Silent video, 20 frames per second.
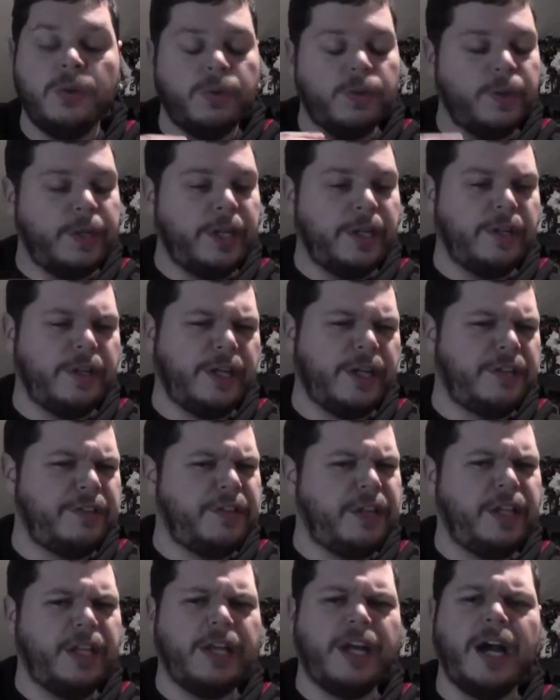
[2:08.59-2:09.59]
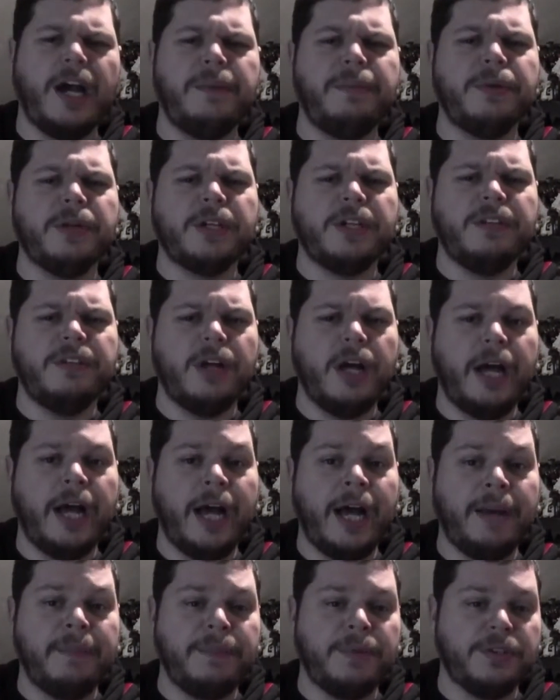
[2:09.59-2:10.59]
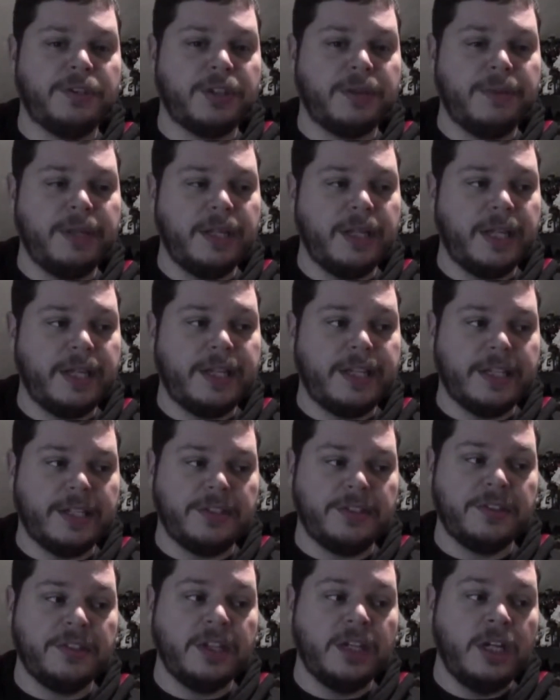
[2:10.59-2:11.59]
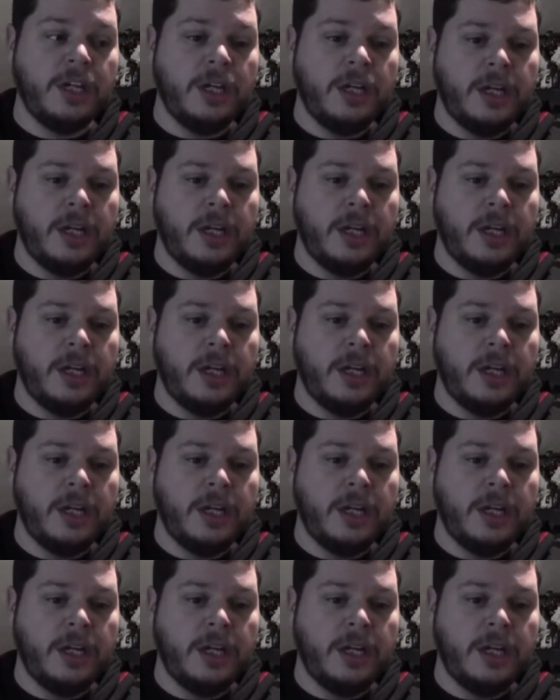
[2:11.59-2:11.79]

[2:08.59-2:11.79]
when they look at, say, the guidebook app or something like this.